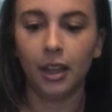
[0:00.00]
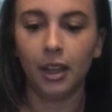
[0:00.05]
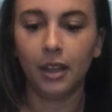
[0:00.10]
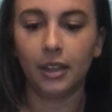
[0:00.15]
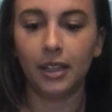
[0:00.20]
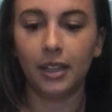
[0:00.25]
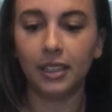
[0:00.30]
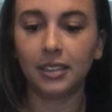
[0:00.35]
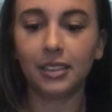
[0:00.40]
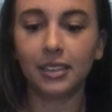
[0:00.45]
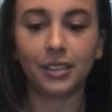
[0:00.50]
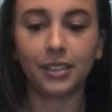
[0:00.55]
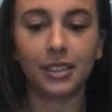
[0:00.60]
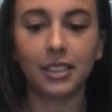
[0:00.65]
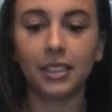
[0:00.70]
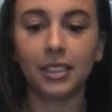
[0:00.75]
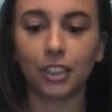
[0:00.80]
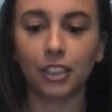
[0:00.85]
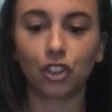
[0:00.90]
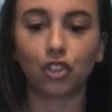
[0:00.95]
This is the
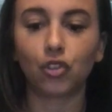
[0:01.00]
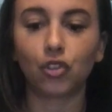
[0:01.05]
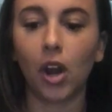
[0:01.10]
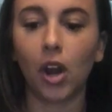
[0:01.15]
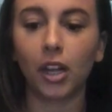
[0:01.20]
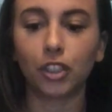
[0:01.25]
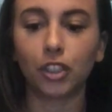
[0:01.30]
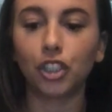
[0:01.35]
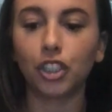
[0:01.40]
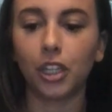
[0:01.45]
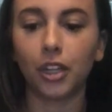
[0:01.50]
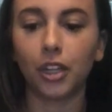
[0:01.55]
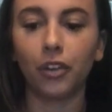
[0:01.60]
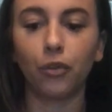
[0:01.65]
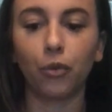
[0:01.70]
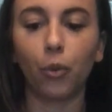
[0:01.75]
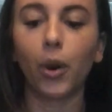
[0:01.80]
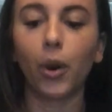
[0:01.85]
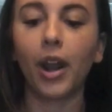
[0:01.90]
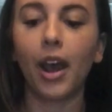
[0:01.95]
destruction of
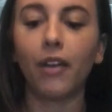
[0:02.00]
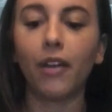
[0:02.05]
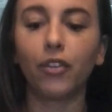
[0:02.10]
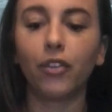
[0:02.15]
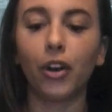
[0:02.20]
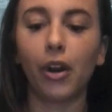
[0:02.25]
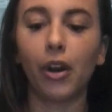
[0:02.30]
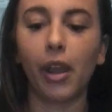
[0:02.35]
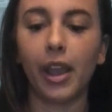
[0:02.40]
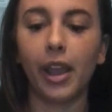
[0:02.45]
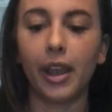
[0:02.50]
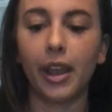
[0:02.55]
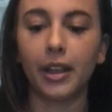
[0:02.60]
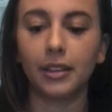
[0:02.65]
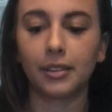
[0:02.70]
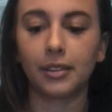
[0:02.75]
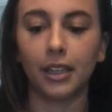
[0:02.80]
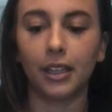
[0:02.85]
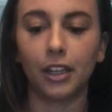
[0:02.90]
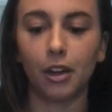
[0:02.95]
whatever
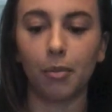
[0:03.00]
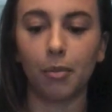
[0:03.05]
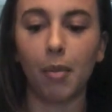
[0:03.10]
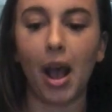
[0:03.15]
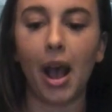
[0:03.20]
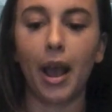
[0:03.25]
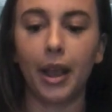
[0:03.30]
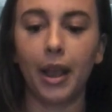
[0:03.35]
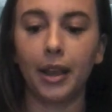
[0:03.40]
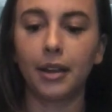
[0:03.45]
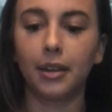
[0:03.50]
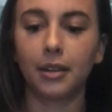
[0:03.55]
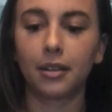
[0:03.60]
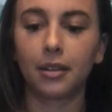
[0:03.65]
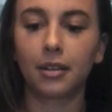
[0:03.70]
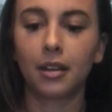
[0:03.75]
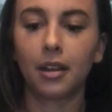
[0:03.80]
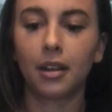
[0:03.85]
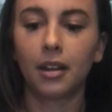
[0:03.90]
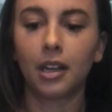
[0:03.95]
is in your mind,
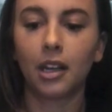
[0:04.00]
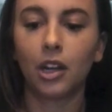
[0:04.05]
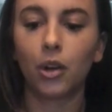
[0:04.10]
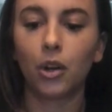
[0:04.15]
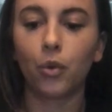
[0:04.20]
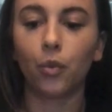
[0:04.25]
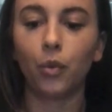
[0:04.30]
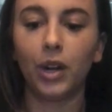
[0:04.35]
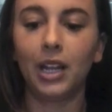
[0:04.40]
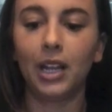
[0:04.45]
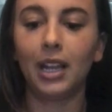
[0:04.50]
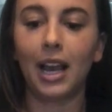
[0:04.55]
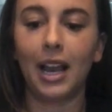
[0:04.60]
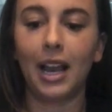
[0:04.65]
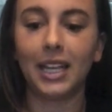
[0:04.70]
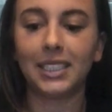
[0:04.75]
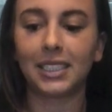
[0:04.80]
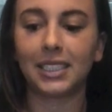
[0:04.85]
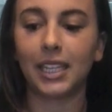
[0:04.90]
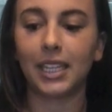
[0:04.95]

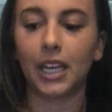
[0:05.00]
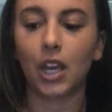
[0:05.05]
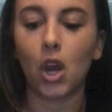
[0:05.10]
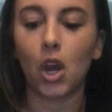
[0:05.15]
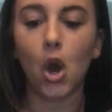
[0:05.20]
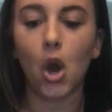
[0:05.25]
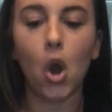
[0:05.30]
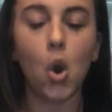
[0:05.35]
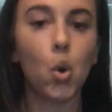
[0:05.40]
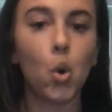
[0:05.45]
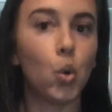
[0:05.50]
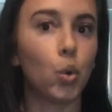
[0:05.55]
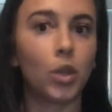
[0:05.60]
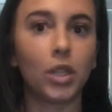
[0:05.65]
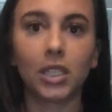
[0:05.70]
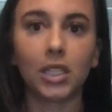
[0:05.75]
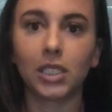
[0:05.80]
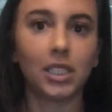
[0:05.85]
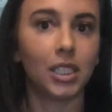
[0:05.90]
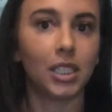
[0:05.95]
realizing, oh,
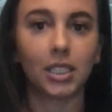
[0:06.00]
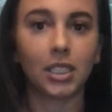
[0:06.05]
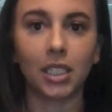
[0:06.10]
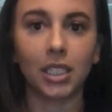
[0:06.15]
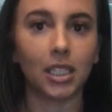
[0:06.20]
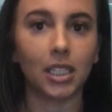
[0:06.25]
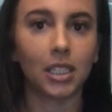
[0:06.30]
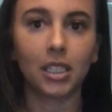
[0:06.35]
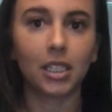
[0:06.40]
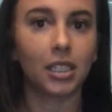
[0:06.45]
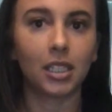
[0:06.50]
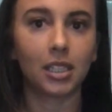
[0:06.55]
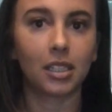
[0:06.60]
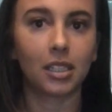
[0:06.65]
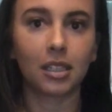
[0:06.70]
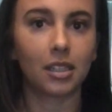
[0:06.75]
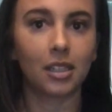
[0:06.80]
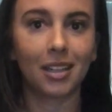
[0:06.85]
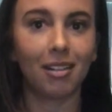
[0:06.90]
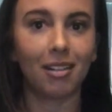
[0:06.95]
this
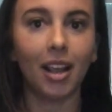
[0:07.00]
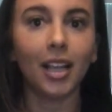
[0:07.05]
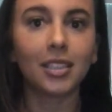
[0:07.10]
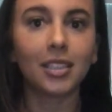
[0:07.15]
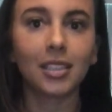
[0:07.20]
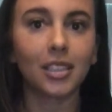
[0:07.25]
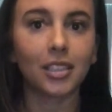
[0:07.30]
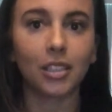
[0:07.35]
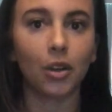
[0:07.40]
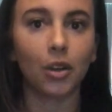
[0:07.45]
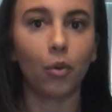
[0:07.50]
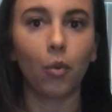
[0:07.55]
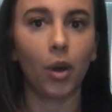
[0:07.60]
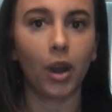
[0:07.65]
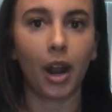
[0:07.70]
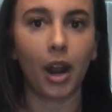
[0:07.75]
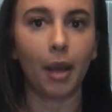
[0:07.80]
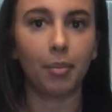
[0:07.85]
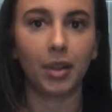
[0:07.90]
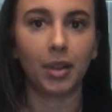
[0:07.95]
isn't what
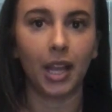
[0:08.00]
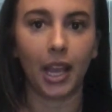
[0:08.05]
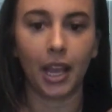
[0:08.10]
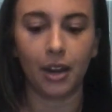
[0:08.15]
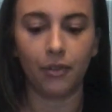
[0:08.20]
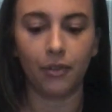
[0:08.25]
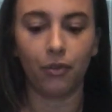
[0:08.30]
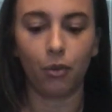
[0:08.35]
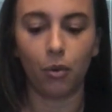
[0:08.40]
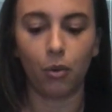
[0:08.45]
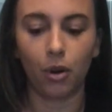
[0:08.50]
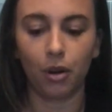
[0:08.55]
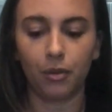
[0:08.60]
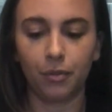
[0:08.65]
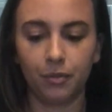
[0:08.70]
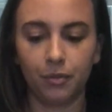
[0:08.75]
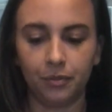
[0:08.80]
I planned for.